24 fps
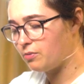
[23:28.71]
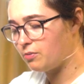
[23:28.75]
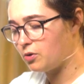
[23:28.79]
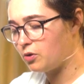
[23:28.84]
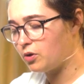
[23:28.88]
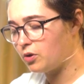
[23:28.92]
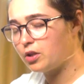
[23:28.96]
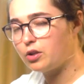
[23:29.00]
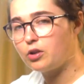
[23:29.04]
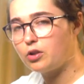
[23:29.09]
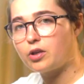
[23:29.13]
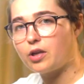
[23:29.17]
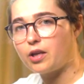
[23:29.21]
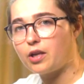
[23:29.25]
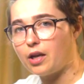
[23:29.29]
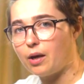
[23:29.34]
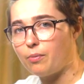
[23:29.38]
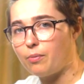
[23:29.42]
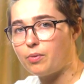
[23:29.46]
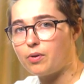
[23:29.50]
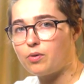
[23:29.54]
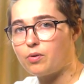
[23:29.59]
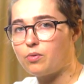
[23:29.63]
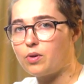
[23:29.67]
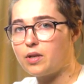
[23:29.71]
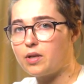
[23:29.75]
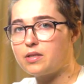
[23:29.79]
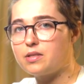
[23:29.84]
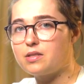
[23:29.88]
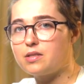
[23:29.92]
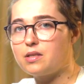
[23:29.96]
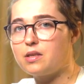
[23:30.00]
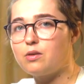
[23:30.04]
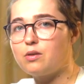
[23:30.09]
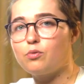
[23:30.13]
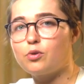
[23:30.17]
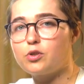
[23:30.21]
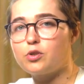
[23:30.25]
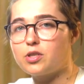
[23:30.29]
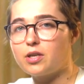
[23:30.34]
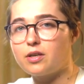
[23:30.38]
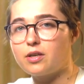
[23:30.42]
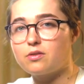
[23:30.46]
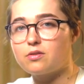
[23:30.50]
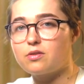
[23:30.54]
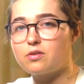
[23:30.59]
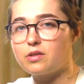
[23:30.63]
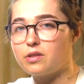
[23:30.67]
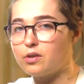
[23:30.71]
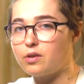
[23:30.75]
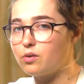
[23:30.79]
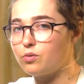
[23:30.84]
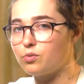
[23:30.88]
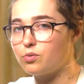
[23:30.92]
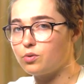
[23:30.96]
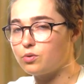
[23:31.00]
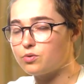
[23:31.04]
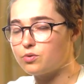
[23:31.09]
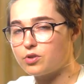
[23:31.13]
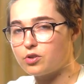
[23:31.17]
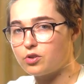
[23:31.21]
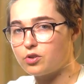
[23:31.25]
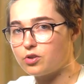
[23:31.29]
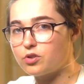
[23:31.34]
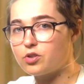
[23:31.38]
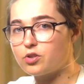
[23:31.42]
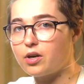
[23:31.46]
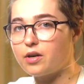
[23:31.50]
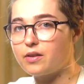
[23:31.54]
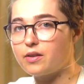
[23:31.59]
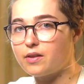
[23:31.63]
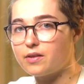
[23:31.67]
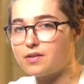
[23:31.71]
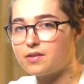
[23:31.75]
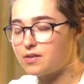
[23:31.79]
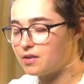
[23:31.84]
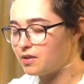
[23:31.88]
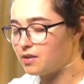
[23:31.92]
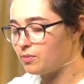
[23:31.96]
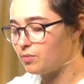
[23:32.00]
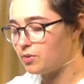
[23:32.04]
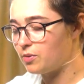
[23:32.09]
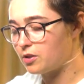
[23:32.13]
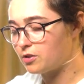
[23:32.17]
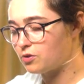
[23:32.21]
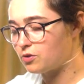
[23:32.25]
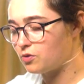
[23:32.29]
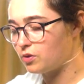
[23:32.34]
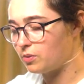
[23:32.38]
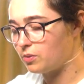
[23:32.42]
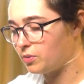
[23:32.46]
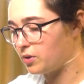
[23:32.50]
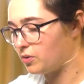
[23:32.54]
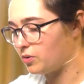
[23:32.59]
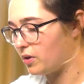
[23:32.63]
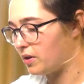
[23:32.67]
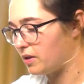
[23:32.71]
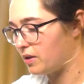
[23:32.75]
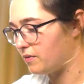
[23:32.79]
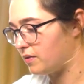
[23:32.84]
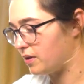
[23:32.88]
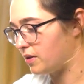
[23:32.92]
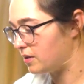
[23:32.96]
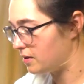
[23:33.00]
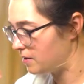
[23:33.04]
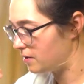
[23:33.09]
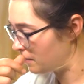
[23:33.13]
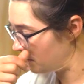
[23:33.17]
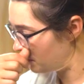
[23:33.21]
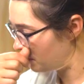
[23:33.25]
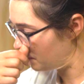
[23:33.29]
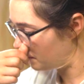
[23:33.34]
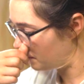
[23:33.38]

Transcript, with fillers: You can look it up and see which house Leo rules in your chart. That's going to be extremely relevant.